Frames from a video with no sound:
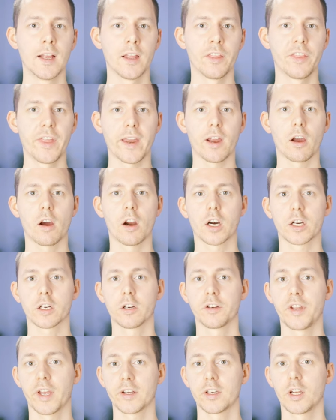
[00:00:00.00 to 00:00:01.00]
They are
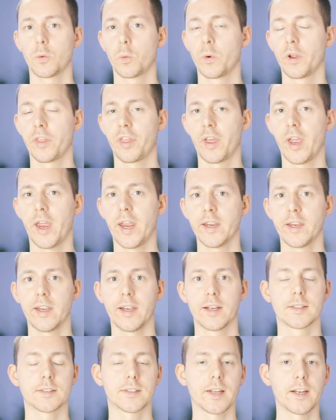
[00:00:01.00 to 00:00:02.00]
connected with a
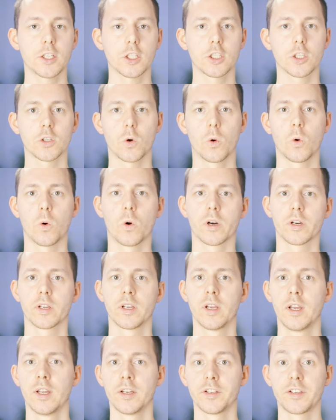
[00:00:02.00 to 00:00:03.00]
extension cord
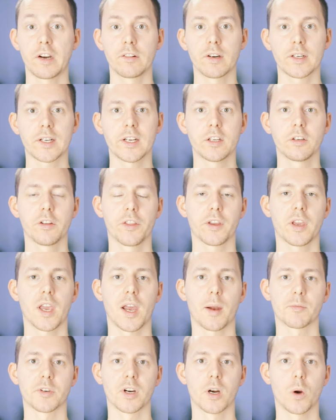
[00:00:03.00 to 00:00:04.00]
directly to the
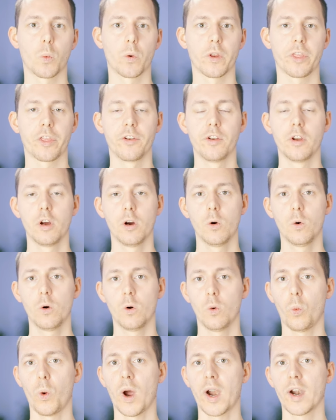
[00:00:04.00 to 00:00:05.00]
camera with no
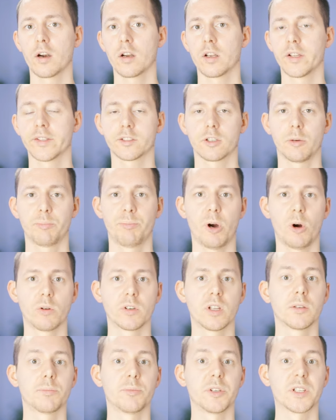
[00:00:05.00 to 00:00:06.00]
wireless
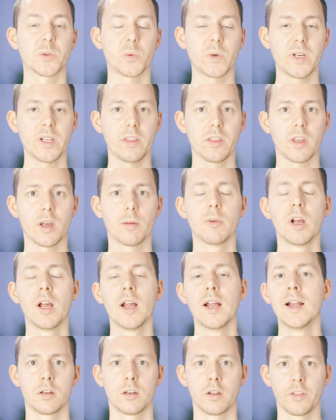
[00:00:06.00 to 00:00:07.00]
component between them.
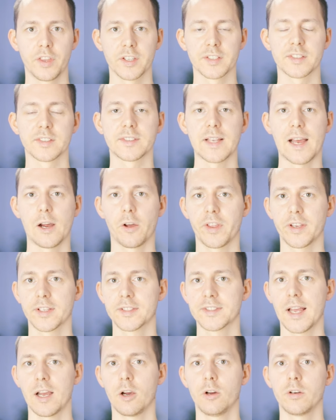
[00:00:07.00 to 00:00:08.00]
This is how they
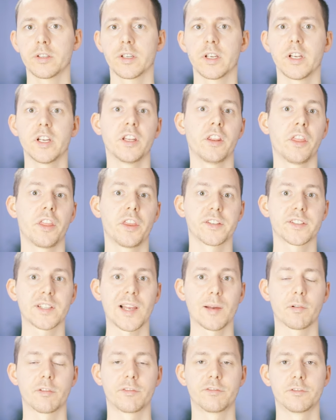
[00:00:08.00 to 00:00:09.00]
sound in this type
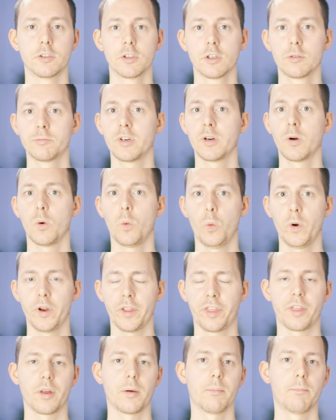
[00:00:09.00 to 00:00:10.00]
of room
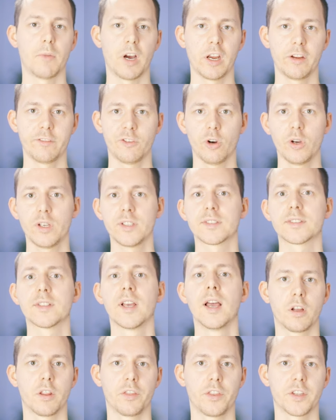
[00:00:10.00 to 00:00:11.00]
with my voice.
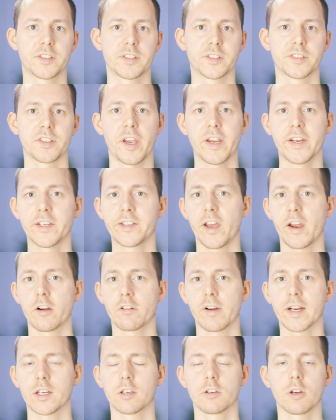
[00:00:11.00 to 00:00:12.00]
This is a
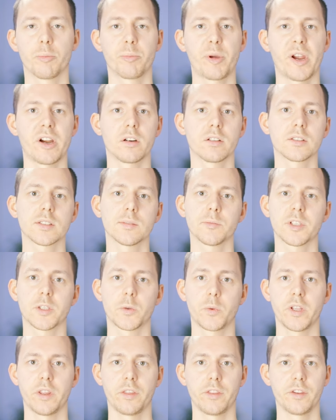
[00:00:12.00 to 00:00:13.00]
direct comparison
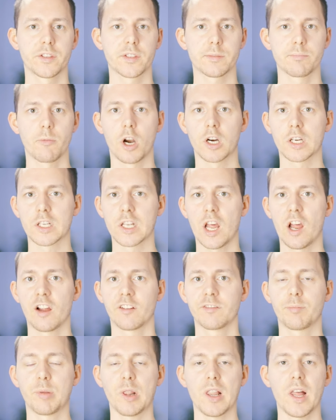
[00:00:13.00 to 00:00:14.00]
between the SmartLav
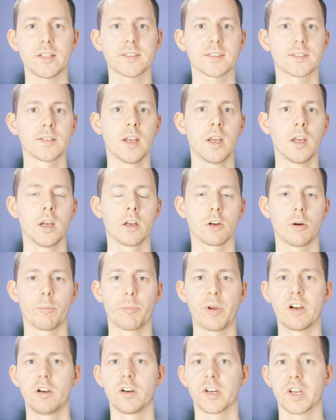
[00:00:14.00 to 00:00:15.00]
Plus,
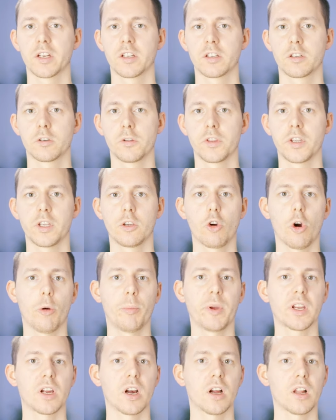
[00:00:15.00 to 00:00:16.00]
comparing it to the
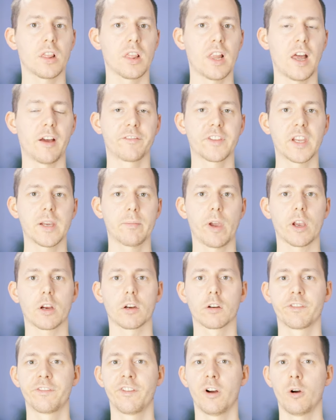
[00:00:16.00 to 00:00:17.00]
Comica Lavier
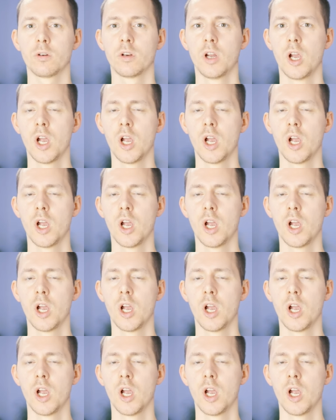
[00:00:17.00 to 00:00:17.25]
microphone.